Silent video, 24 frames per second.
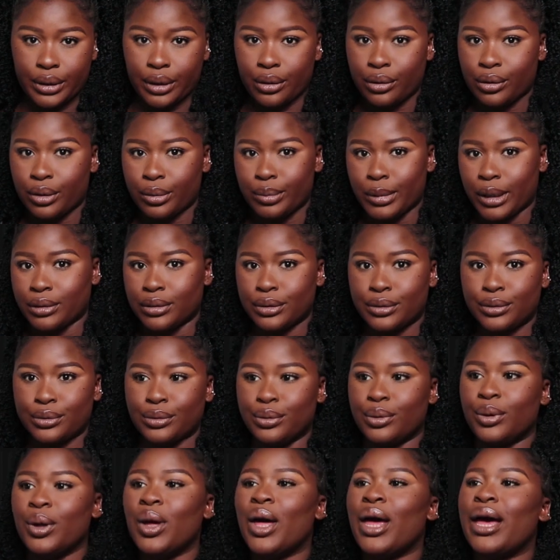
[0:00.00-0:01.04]
water will come out.
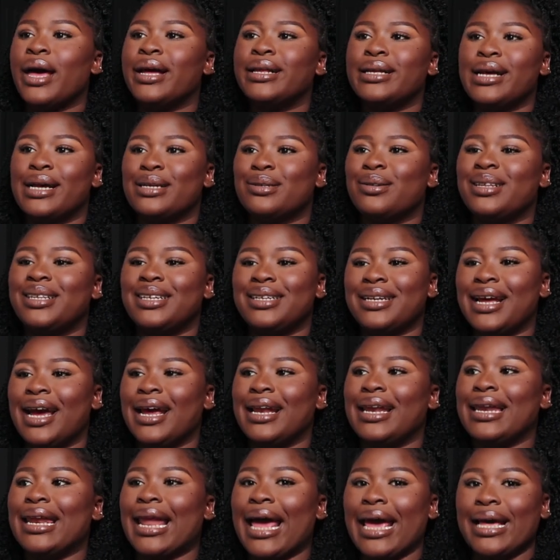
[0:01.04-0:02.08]
So that's one thing
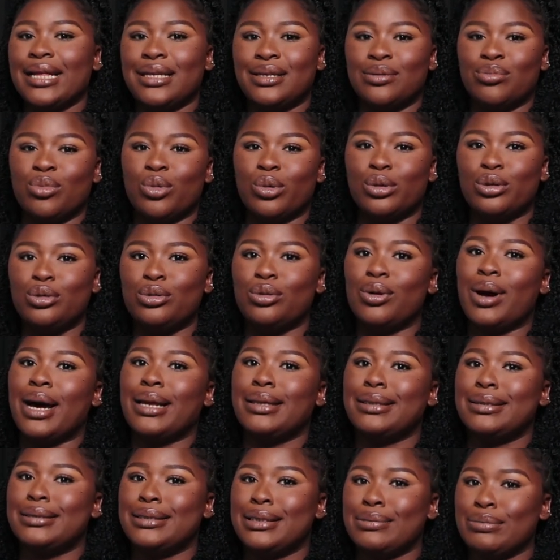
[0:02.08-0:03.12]
I like the most. You
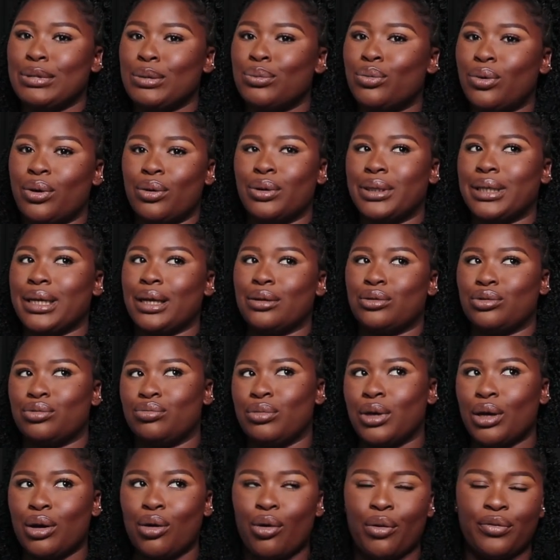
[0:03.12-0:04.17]
hardly see me boil water to
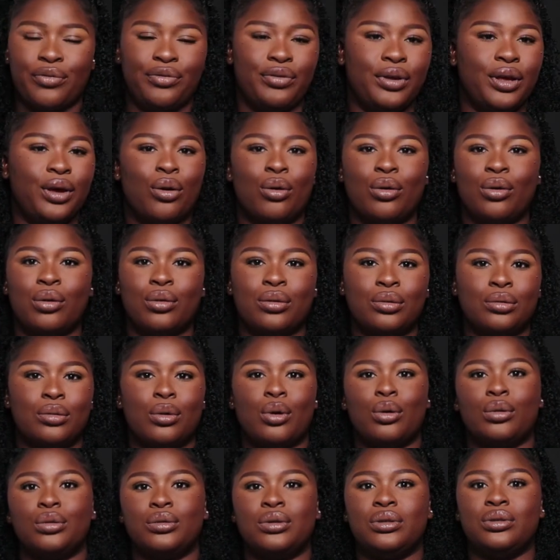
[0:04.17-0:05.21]
make coffee or
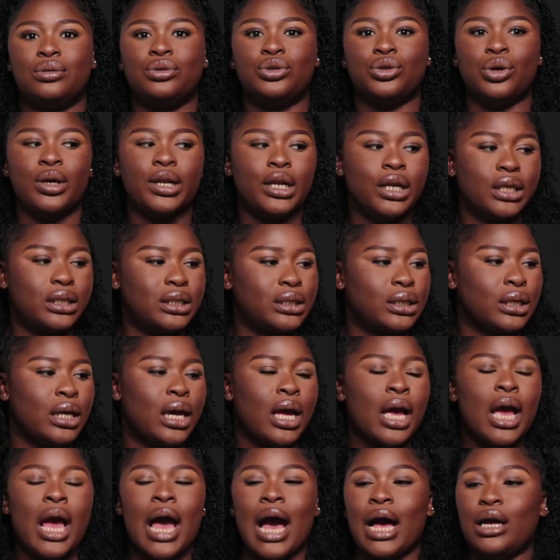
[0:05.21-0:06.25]
chocolate.
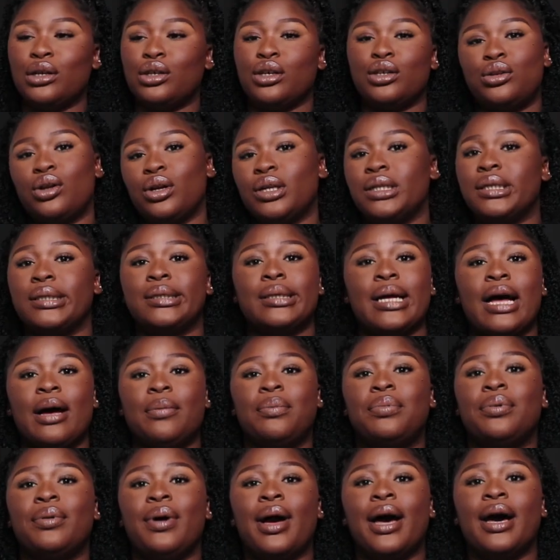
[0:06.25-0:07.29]
I just turn the
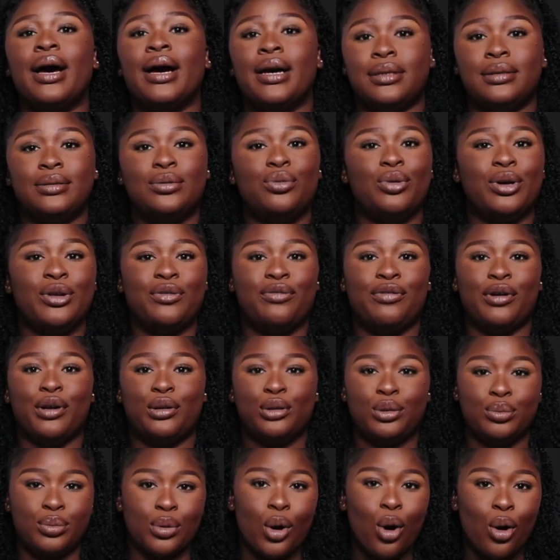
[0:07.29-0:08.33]
tap and wait for it
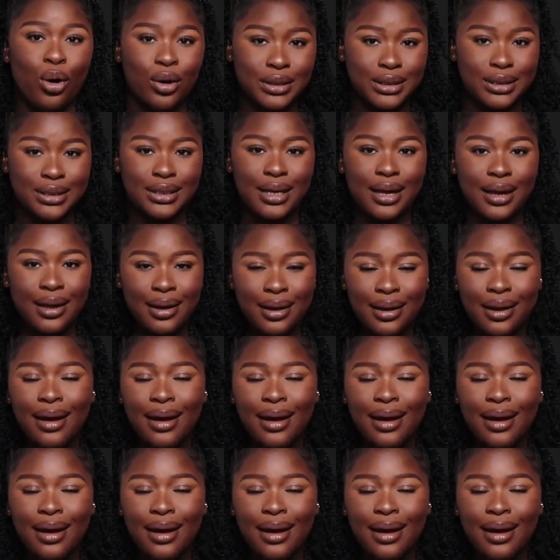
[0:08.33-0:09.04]
to be hot.